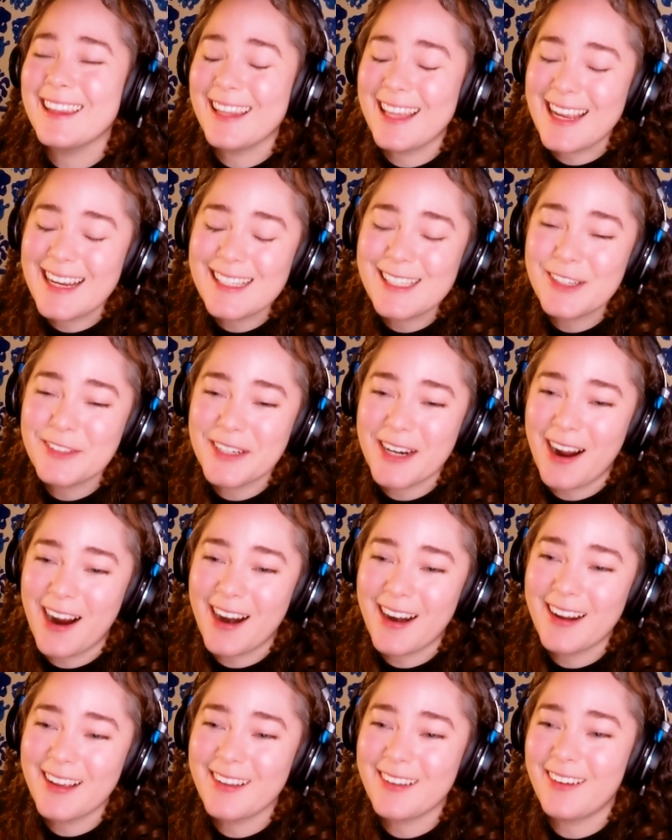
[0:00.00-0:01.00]
link to an
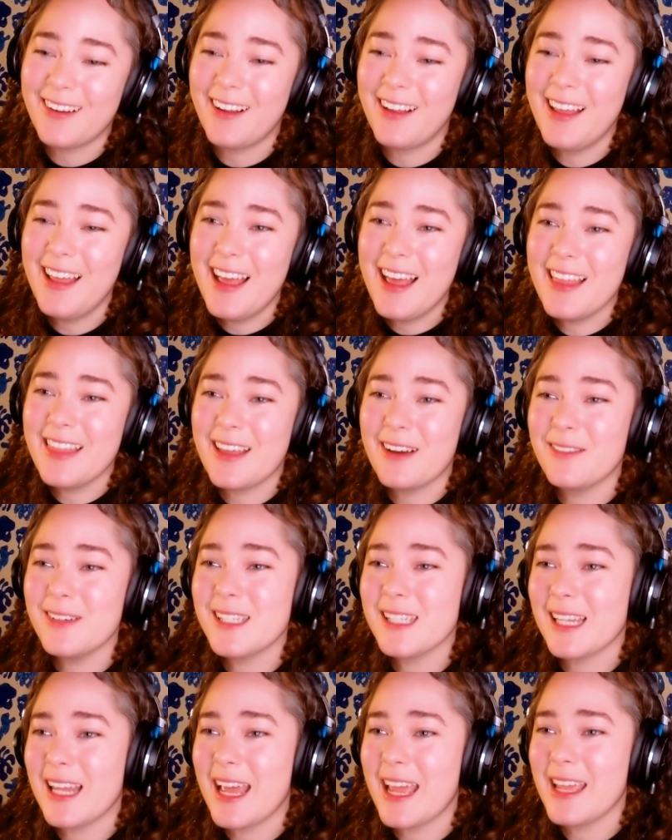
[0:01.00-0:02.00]
article that
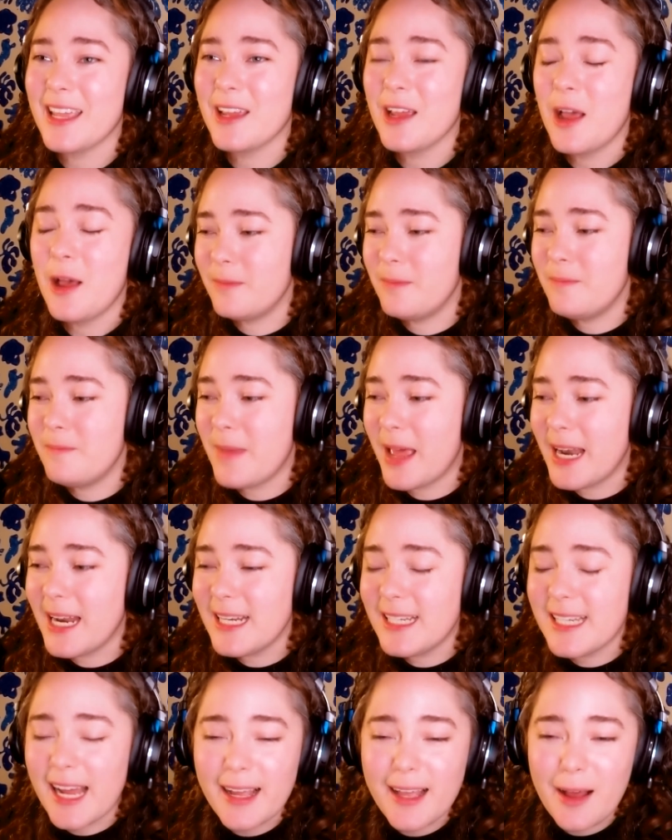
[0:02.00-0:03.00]
was like,
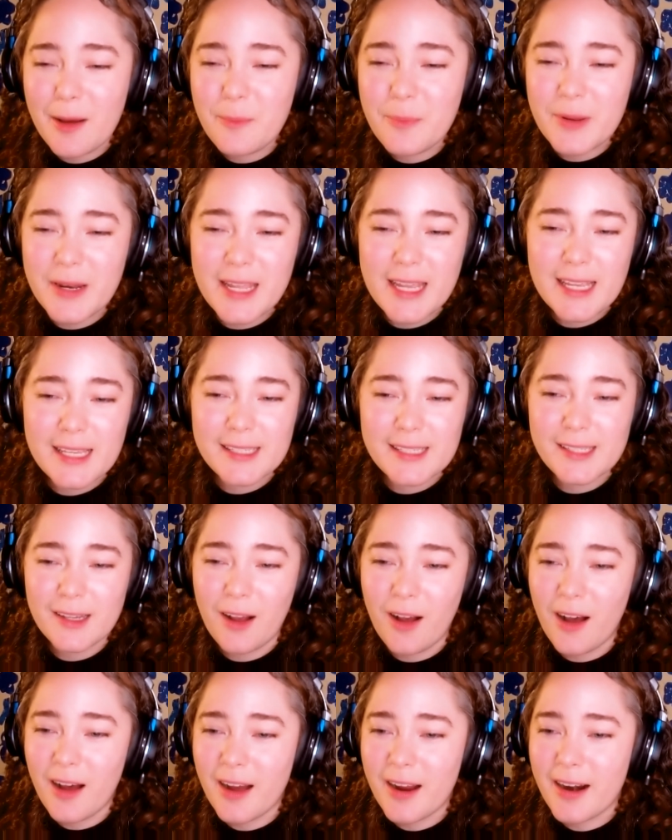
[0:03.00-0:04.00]
many tech companies
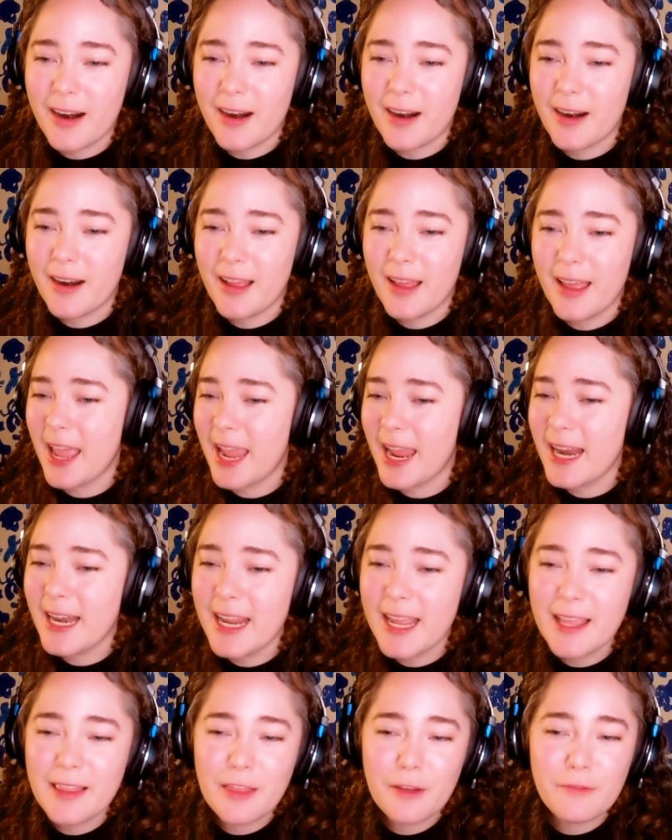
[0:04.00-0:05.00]
are
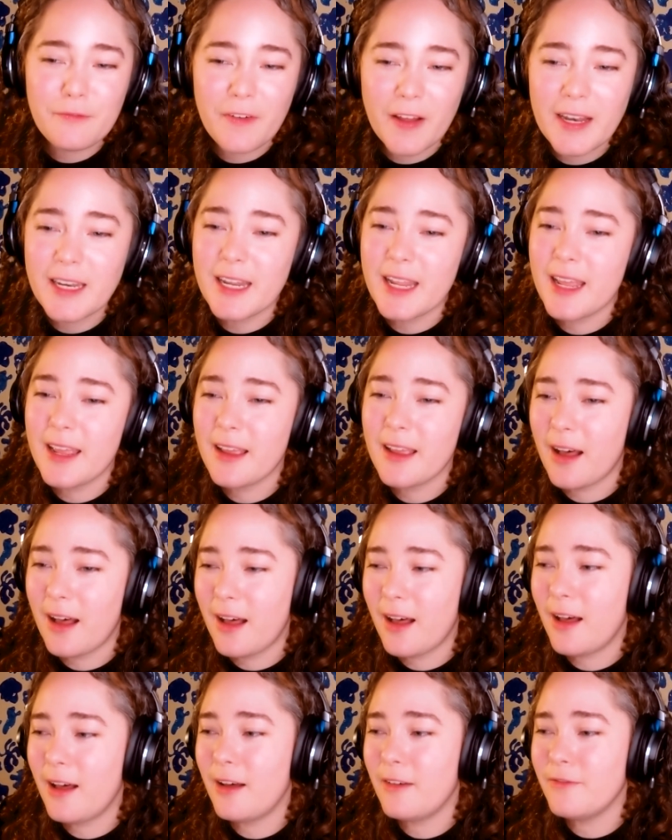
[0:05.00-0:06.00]
aiding the funding
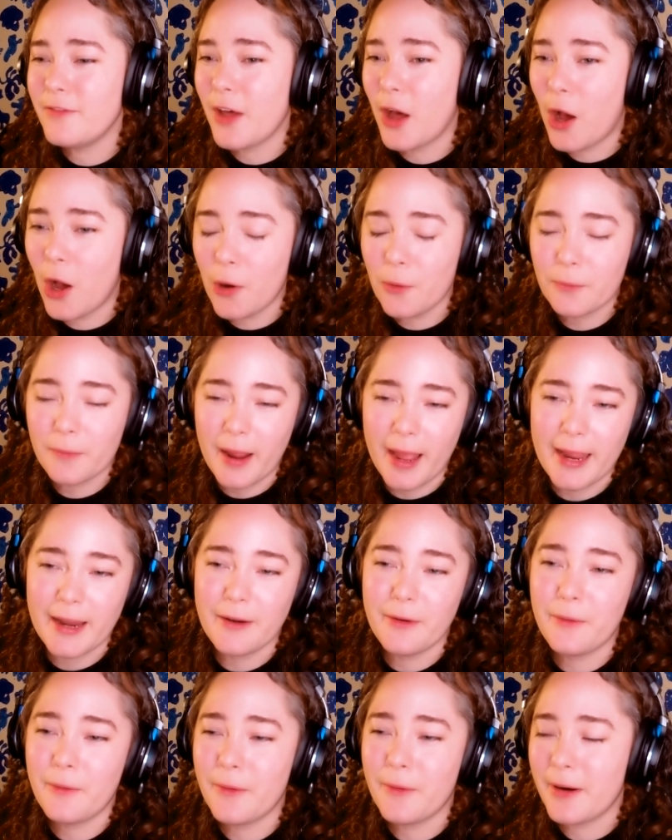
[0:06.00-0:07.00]
of the
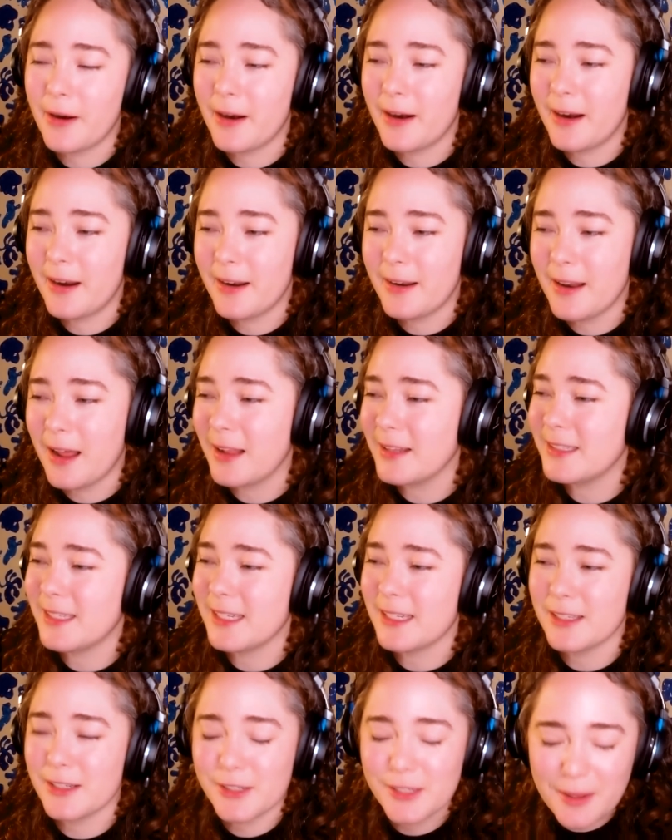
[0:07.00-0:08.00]
alt-right or
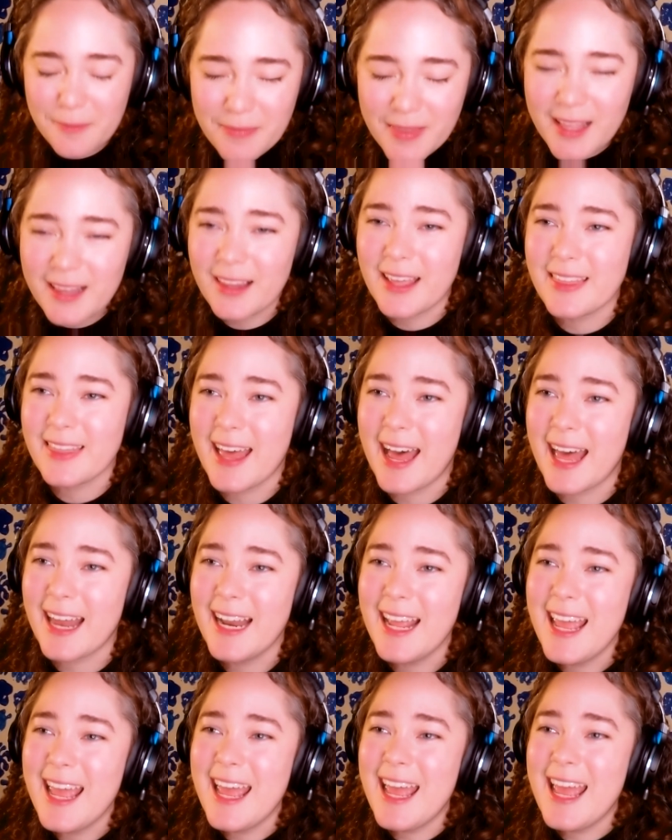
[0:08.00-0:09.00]
Nazis or something like
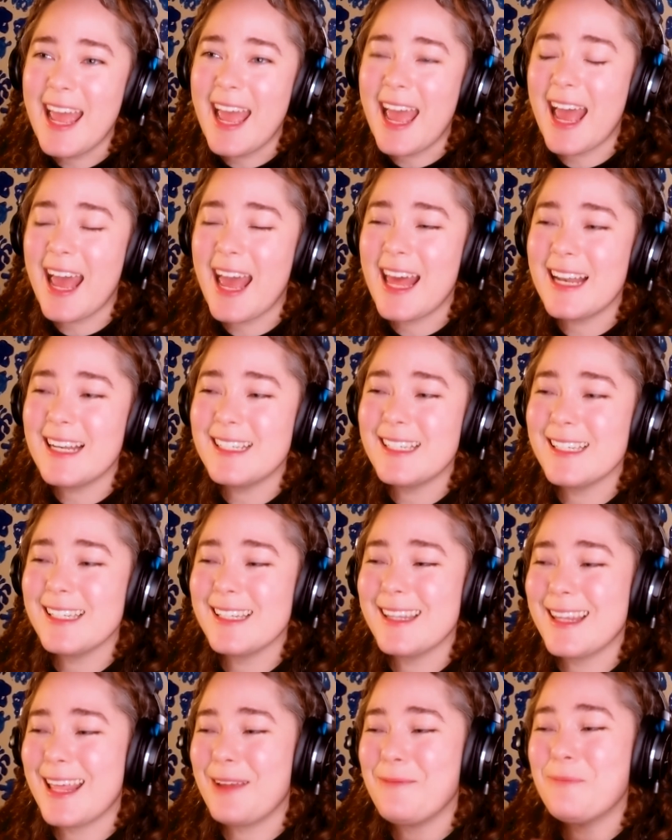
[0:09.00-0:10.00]
that. And
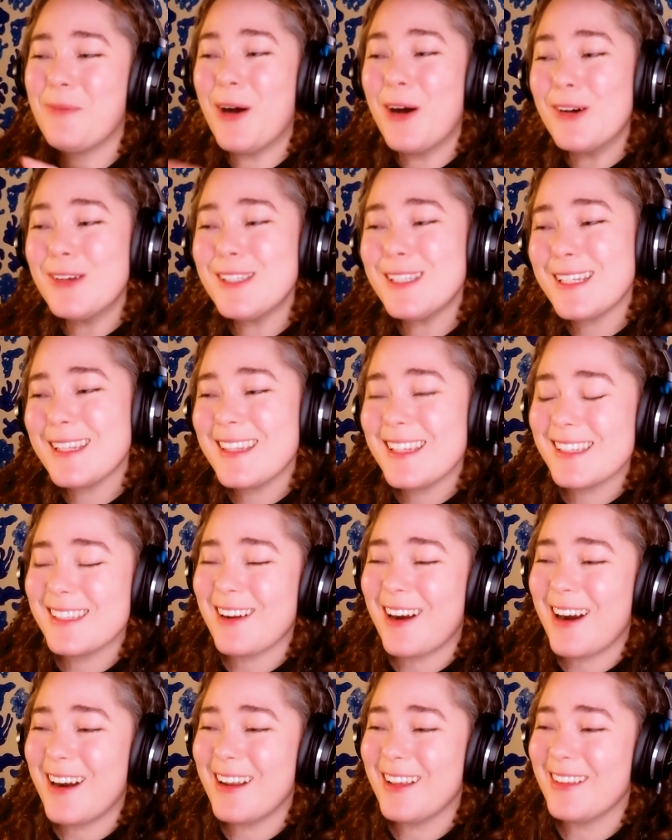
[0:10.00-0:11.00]
they posted this
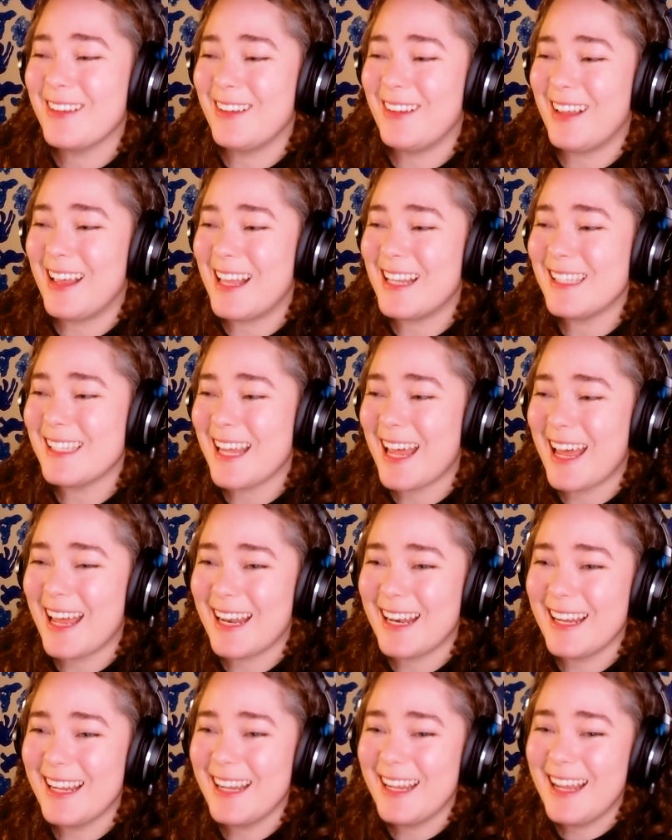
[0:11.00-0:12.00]
article and
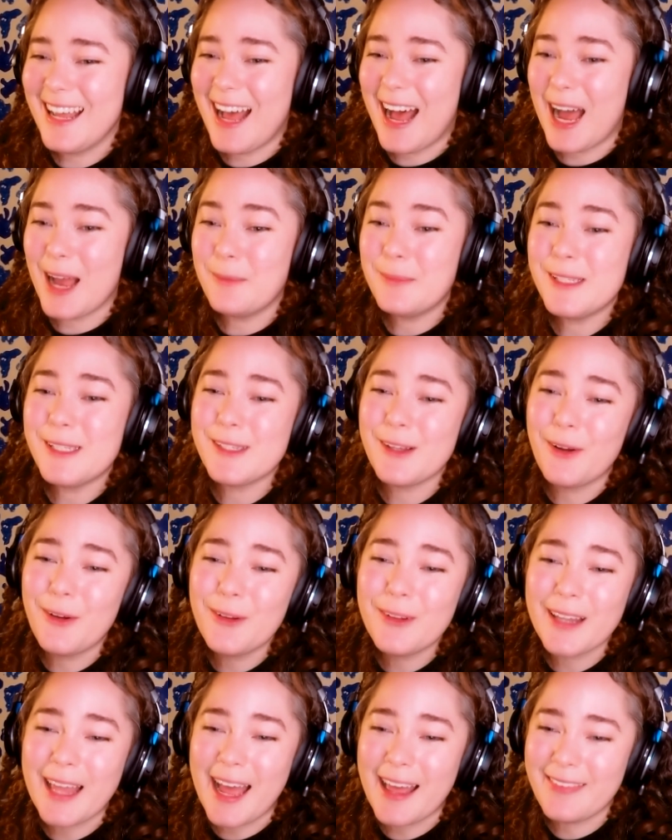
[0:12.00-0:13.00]
said, I'm
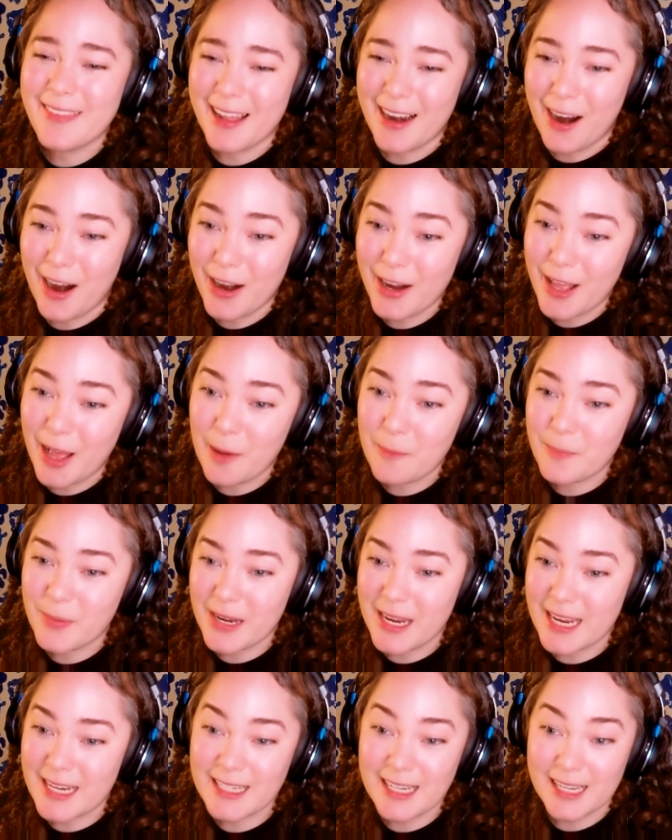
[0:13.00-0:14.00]
so glad that our
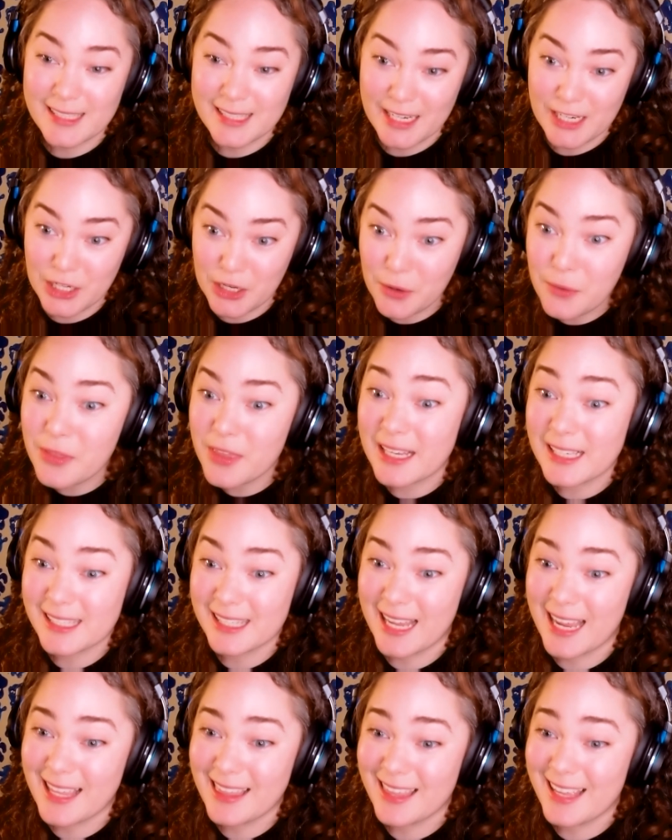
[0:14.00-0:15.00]
company doesn't do
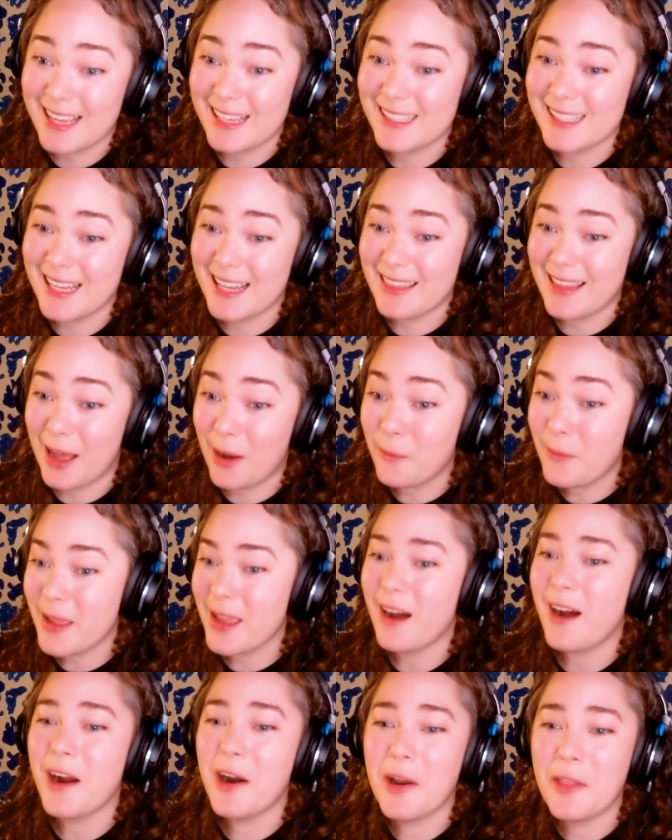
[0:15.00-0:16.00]
things like this and that
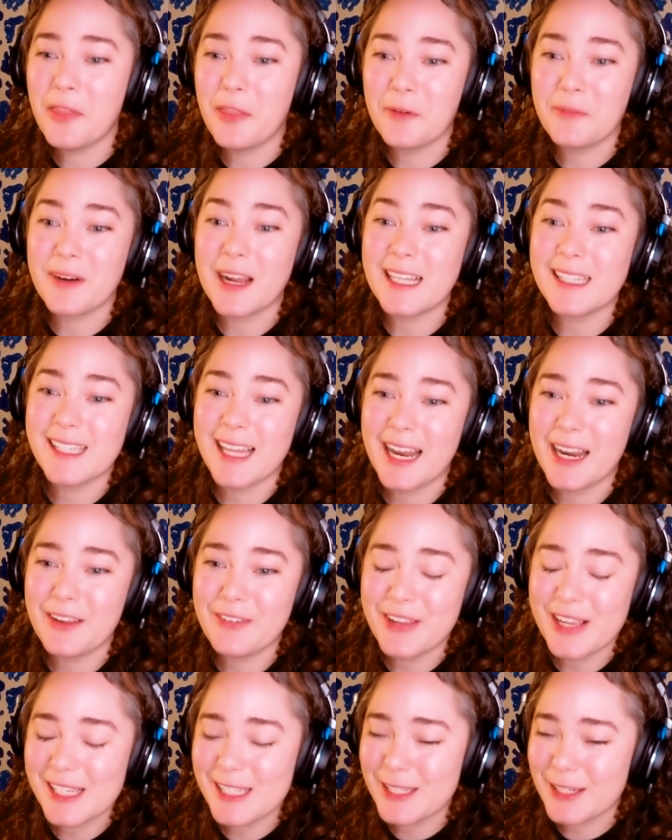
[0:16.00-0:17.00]
we are on the right side
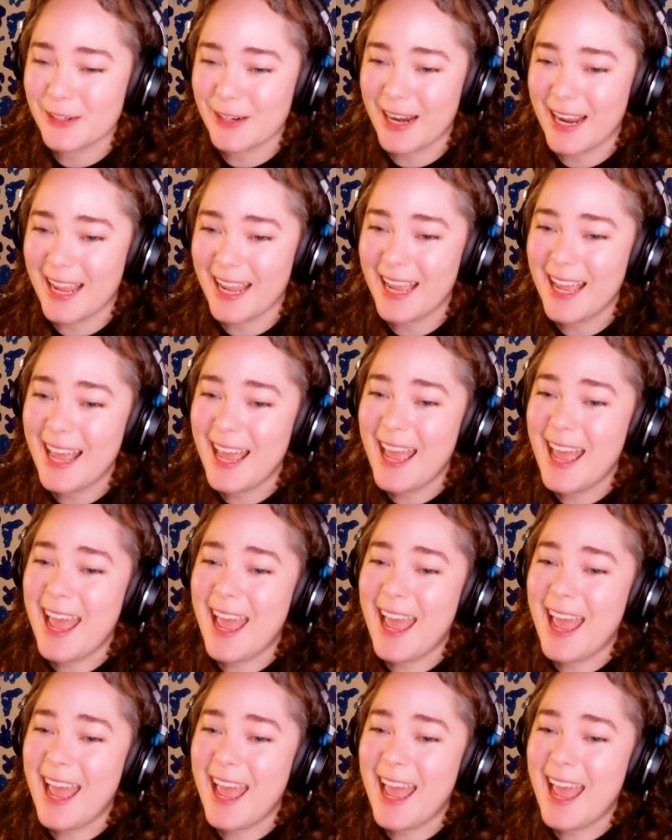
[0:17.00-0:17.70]
of history.